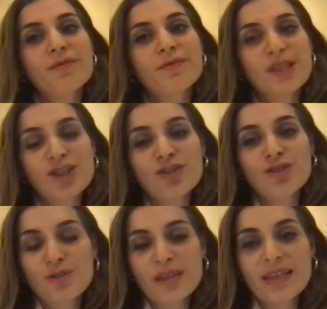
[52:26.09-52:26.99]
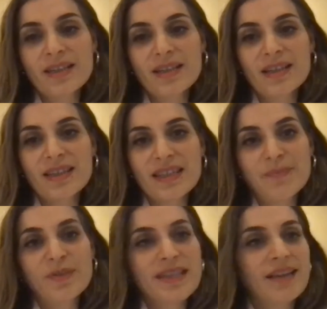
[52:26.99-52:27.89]
wish to do here in this
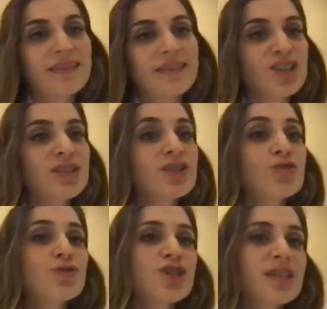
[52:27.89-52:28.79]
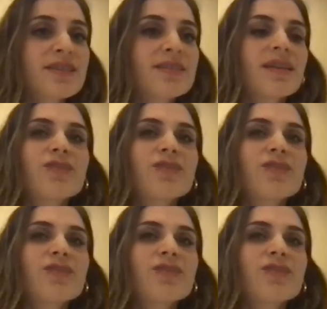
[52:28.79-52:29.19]
presentation is to just